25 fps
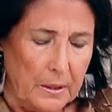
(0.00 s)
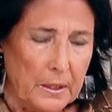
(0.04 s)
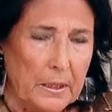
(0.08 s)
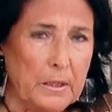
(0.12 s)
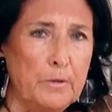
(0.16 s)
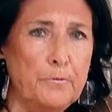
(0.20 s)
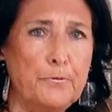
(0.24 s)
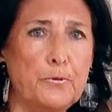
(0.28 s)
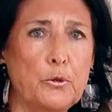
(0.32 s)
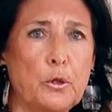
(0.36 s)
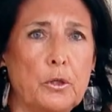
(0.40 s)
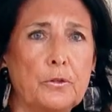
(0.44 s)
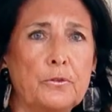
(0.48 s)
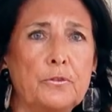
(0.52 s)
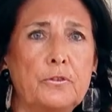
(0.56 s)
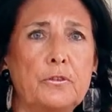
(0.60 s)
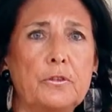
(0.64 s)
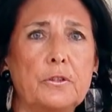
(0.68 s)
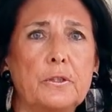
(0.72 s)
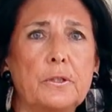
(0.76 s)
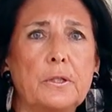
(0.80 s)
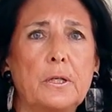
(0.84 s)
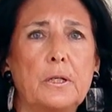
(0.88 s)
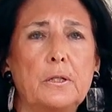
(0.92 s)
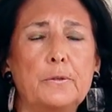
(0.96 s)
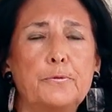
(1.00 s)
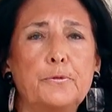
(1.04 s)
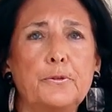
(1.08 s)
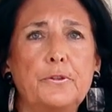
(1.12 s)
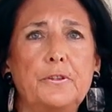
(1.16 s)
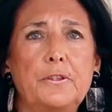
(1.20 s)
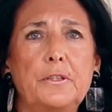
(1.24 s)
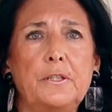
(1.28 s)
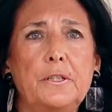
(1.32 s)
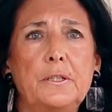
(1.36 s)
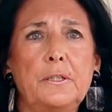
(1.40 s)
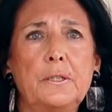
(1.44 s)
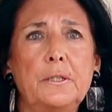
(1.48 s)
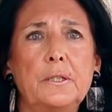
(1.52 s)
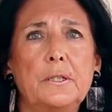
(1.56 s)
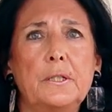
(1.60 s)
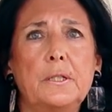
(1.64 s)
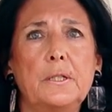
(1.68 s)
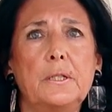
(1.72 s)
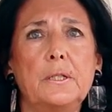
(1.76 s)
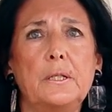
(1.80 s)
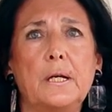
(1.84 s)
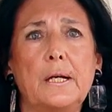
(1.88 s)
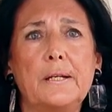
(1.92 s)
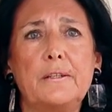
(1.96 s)
in front of the
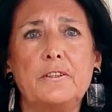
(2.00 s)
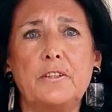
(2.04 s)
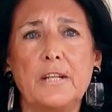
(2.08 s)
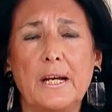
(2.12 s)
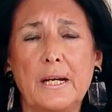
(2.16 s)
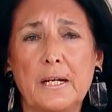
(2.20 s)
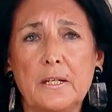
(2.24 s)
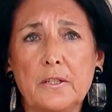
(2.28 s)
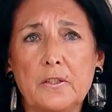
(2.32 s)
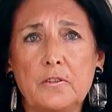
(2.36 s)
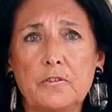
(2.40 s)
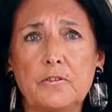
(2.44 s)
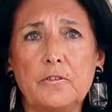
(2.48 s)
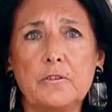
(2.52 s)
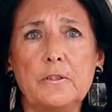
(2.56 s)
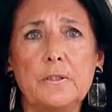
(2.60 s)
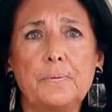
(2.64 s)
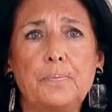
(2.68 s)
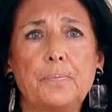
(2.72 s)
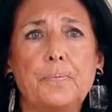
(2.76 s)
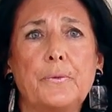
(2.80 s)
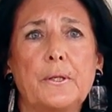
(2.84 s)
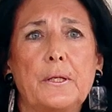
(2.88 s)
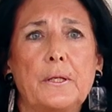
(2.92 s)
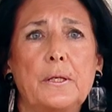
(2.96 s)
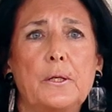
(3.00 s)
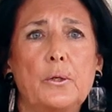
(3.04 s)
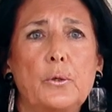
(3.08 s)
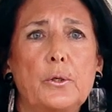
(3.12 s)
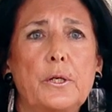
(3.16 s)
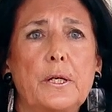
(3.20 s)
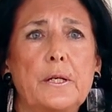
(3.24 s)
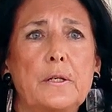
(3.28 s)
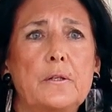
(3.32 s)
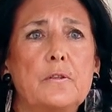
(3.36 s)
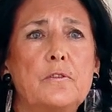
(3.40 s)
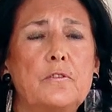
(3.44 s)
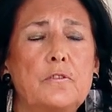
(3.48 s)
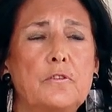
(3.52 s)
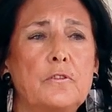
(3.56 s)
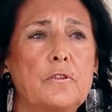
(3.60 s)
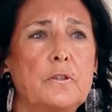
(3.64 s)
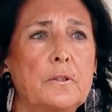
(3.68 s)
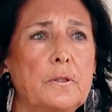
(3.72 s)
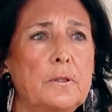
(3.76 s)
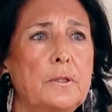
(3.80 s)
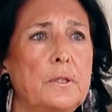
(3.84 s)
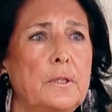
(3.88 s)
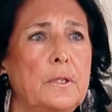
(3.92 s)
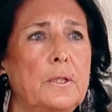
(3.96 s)
attacks against
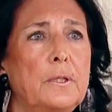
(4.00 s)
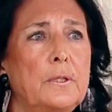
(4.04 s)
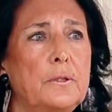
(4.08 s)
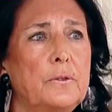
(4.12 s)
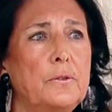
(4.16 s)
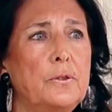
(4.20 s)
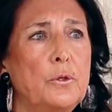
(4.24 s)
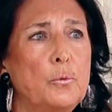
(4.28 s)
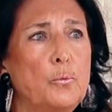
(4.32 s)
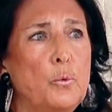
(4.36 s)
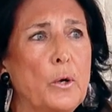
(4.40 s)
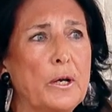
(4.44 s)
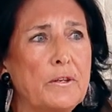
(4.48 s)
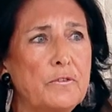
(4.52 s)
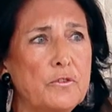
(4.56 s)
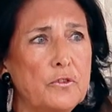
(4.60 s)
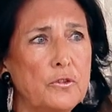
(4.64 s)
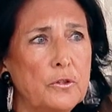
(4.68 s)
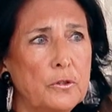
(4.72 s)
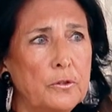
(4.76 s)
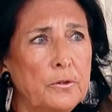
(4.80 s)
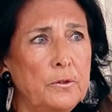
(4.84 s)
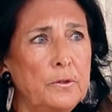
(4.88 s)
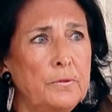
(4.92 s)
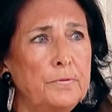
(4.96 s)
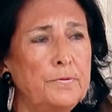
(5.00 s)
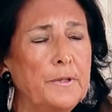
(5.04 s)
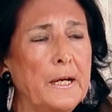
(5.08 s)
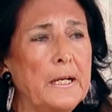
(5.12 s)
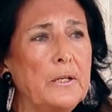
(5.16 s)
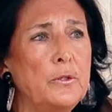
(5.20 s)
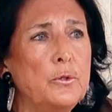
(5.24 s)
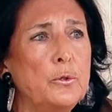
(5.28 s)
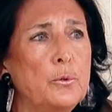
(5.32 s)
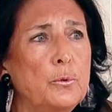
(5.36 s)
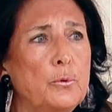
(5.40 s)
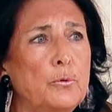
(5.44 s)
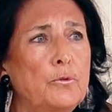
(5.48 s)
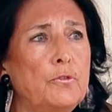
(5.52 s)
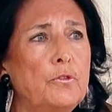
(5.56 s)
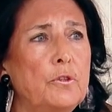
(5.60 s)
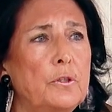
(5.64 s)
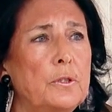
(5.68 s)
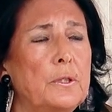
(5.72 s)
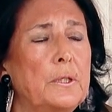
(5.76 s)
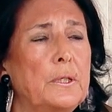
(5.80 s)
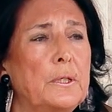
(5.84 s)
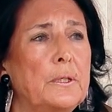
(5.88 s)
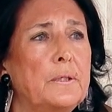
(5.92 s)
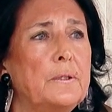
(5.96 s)
the Western values
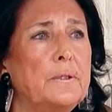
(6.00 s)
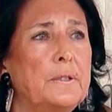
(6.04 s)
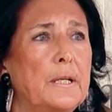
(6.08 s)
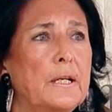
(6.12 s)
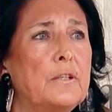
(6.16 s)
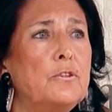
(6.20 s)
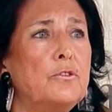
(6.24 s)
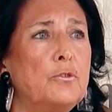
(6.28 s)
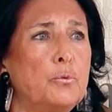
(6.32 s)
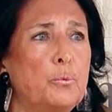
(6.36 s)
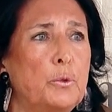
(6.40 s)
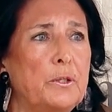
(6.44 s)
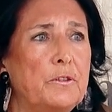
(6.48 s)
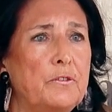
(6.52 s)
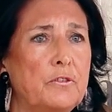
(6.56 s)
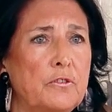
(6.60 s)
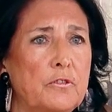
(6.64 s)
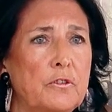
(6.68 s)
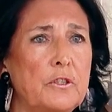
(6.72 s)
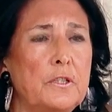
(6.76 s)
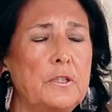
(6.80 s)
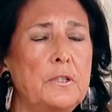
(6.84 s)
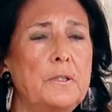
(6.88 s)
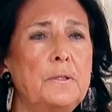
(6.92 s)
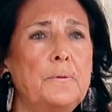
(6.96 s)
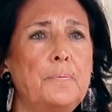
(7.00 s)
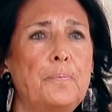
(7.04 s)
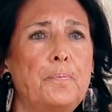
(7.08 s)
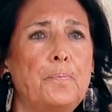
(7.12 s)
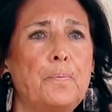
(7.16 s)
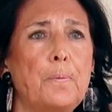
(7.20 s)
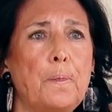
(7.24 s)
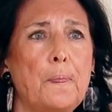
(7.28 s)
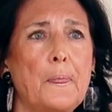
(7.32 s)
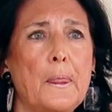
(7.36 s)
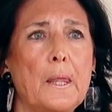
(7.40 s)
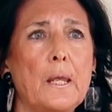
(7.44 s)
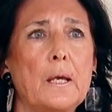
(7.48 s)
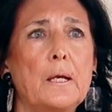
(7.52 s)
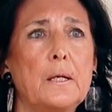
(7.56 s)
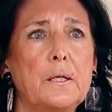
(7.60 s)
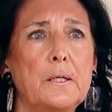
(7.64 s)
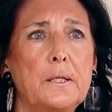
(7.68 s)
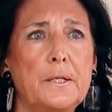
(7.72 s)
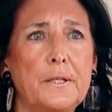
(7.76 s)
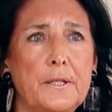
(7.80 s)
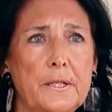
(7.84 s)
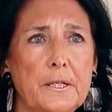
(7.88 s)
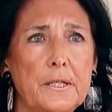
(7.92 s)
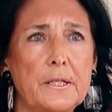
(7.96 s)
that we see
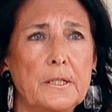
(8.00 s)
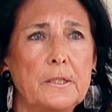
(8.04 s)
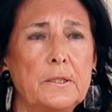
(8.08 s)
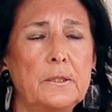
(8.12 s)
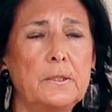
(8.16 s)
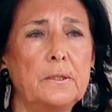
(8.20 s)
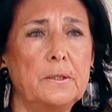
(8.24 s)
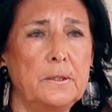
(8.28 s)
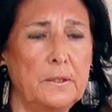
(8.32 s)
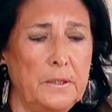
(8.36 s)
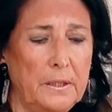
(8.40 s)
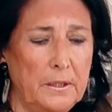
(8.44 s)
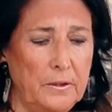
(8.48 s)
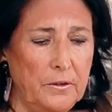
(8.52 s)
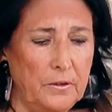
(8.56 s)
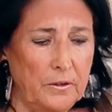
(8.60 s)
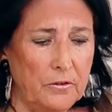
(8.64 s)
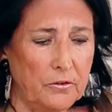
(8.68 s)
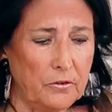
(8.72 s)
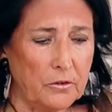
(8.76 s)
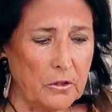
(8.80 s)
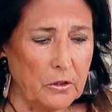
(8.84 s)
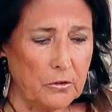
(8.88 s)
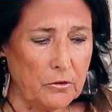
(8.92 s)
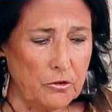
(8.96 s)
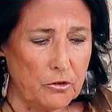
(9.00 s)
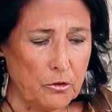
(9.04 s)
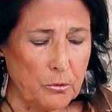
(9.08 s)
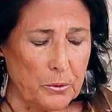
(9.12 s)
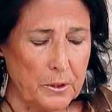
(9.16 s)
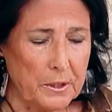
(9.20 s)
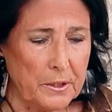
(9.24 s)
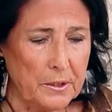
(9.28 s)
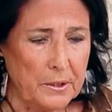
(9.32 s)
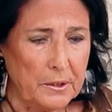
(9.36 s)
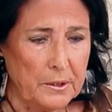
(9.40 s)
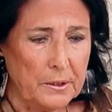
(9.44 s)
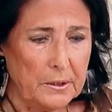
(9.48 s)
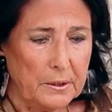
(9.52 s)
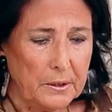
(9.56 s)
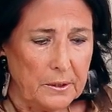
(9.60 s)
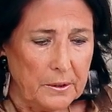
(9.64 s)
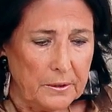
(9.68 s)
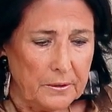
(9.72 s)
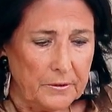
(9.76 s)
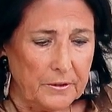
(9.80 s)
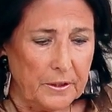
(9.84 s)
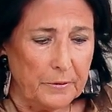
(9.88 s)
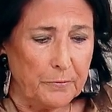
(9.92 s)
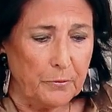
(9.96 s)
here in this country
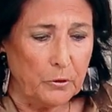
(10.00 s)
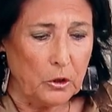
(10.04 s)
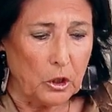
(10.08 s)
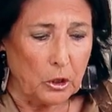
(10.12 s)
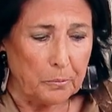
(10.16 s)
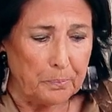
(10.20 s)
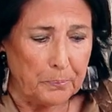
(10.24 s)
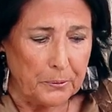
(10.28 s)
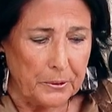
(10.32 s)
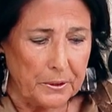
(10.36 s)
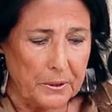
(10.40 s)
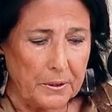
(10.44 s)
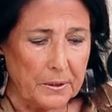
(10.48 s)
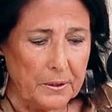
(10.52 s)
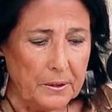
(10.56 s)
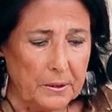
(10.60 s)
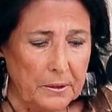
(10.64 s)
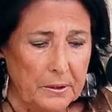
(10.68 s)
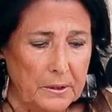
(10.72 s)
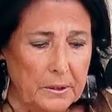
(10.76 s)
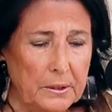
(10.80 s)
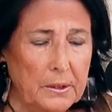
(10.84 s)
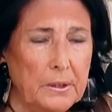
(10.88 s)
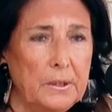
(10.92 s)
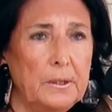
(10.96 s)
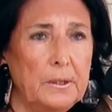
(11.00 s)
developing.